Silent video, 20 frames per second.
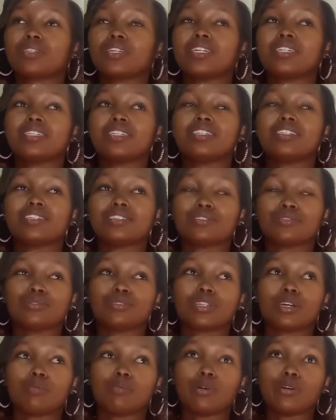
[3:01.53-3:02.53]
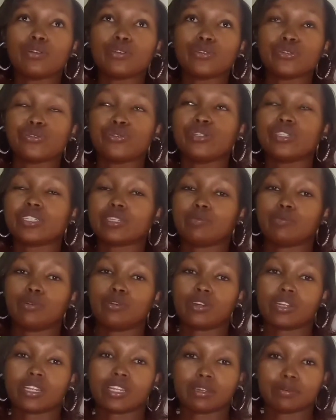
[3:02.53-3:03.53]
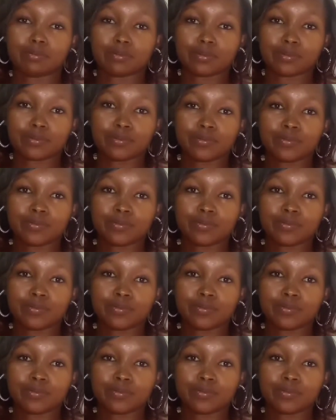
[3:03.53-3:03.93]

that it is not about you, it's about them.